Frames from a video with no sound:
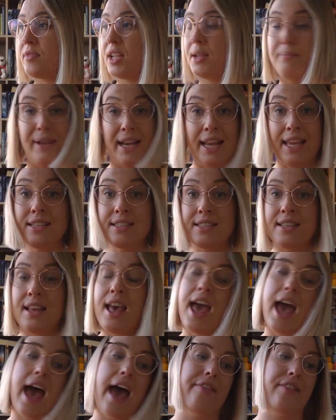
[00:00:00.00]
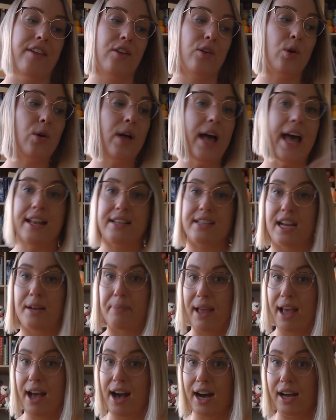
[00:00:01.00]
minis. And they're all hand dyed
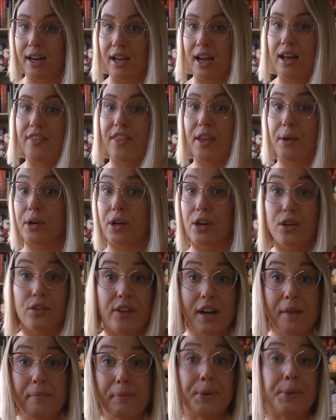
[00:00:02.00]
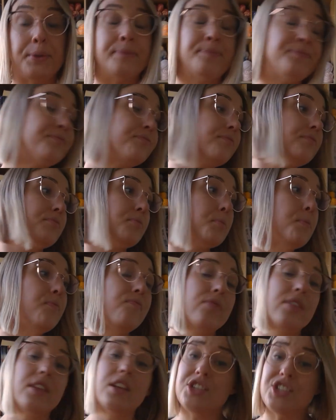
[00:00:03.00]
by Anna. They were incredible.
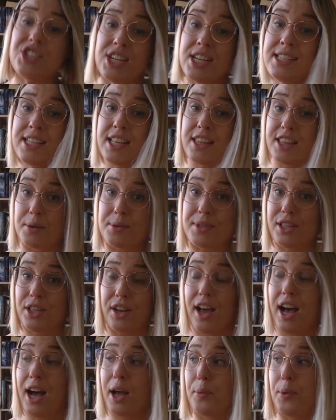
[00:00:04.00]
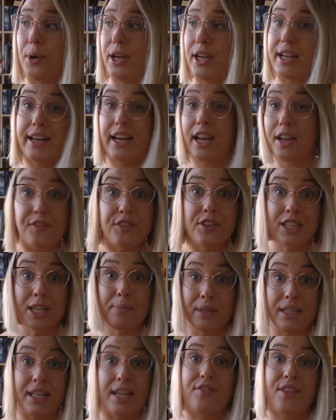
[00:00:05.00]
She said that it was a lot of hard work, and I fully
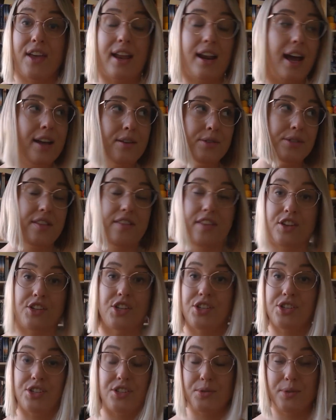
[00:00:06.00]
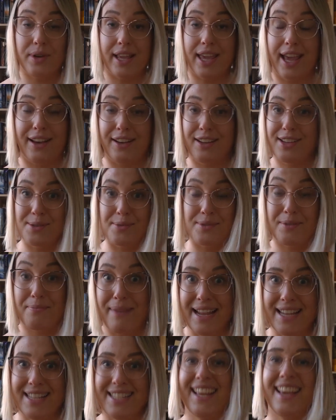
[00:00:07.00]
believe that. I also think she should do it again because it was
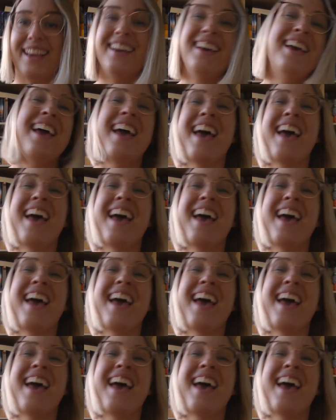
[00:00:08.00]
amazing.